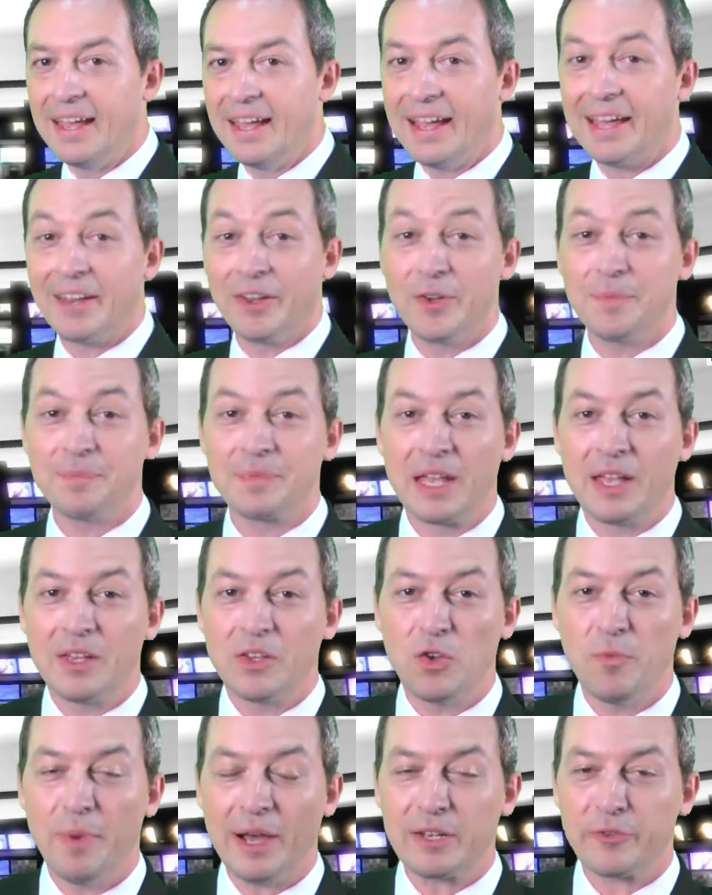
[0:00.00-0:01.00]
Hello,
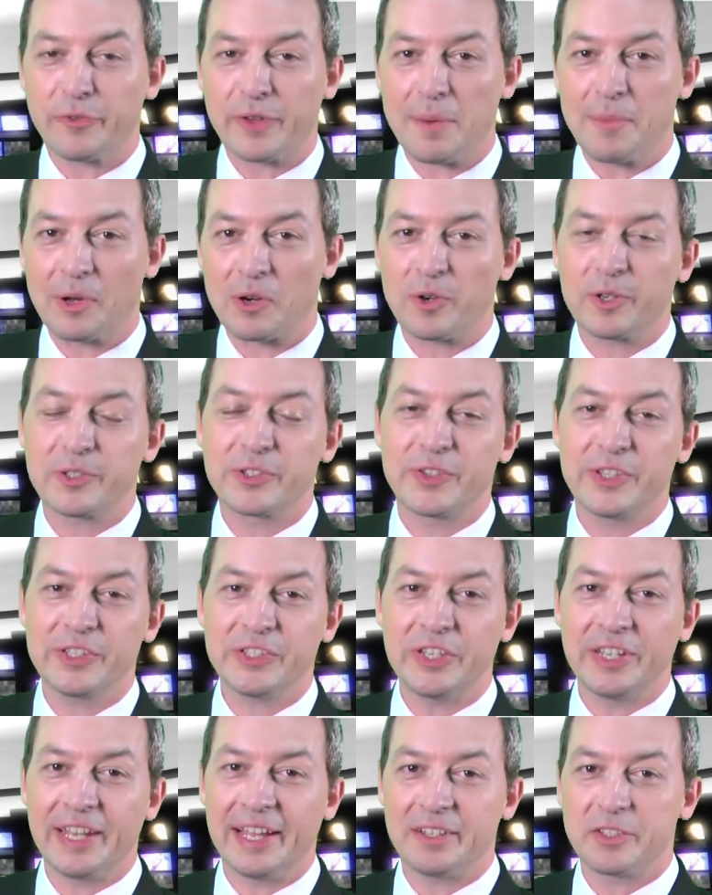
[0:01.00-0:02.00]
you might have come across
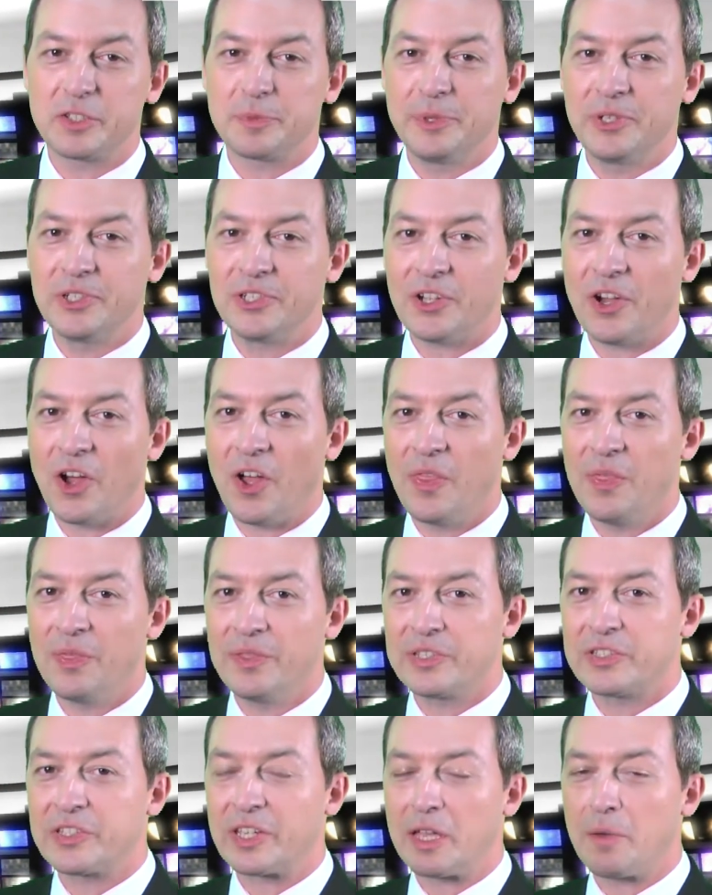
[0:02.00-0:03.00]
this announcement on
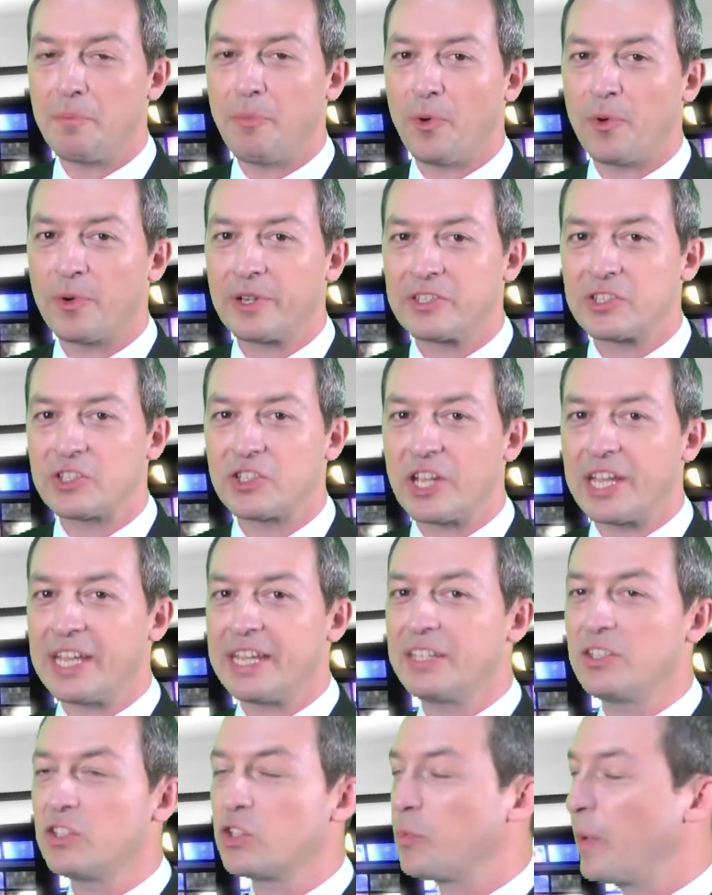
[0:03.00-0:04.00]
the Singapore
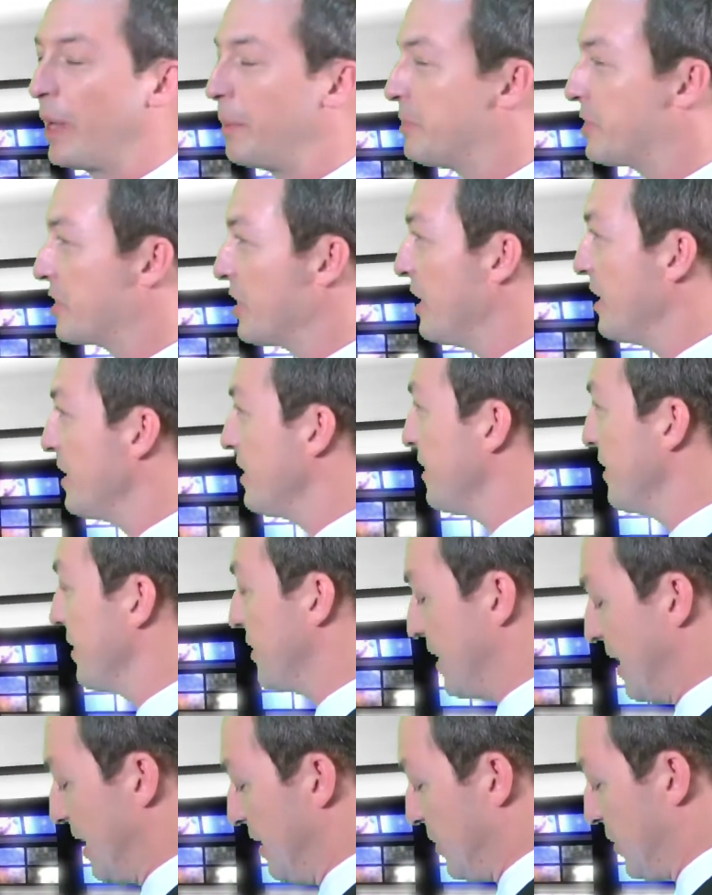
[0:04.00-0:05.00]
Exchange website. It
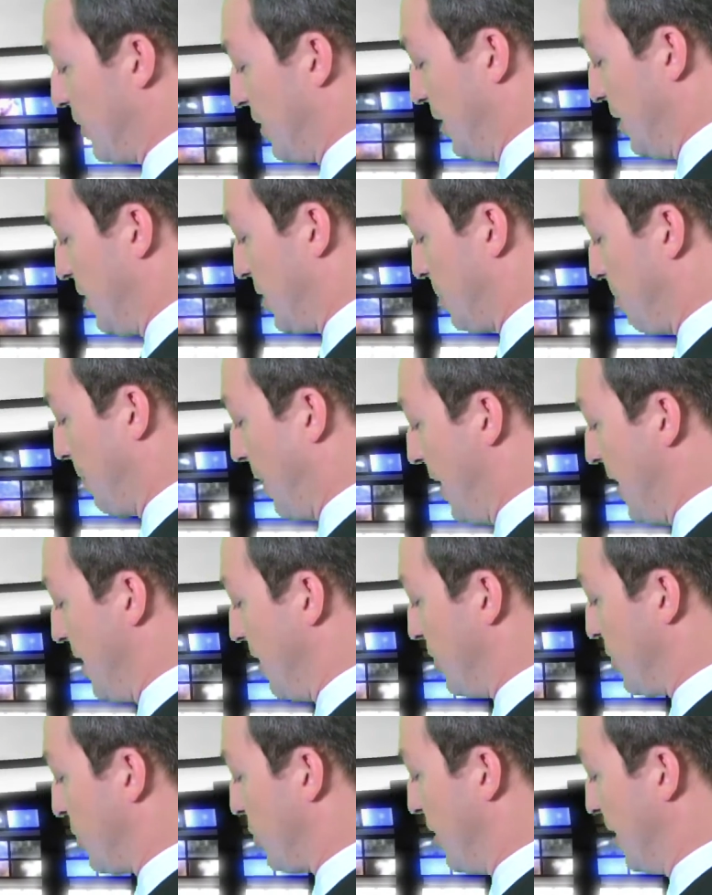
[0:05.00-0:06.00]
says the
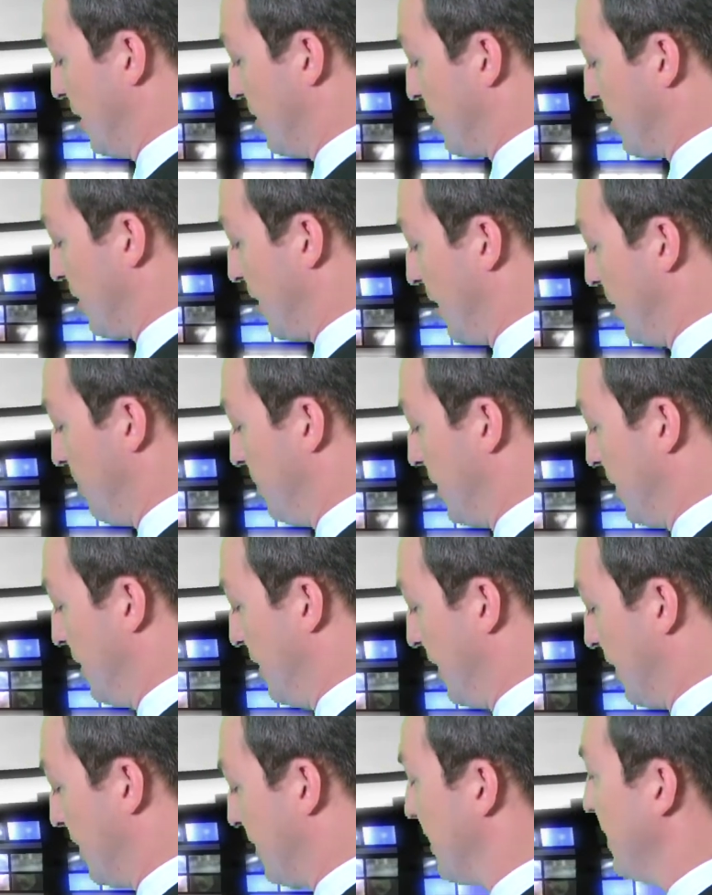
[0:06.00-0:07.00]
Straits Times
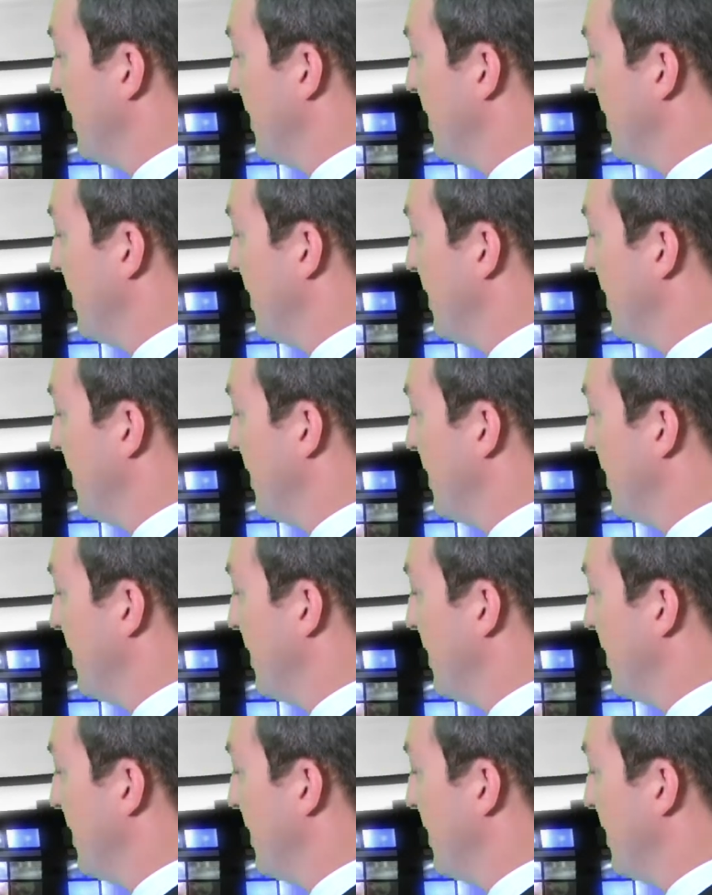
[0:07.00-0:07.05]
Index